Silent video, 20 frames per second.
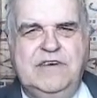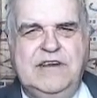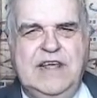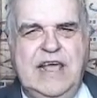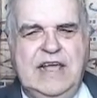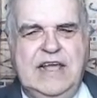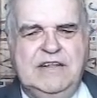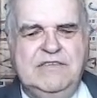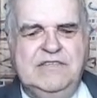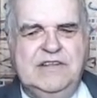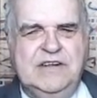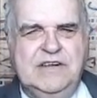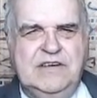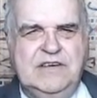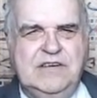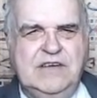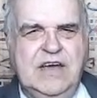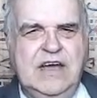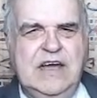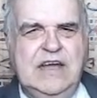text in
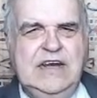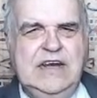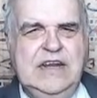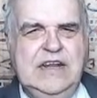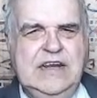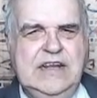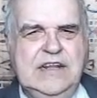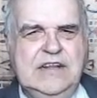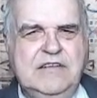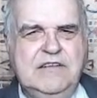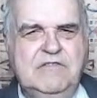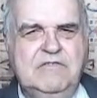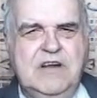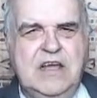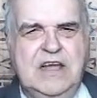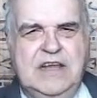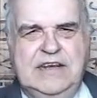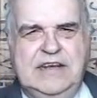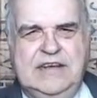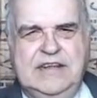tiny little
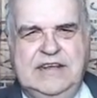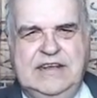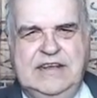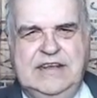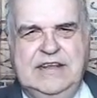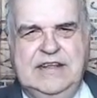writing.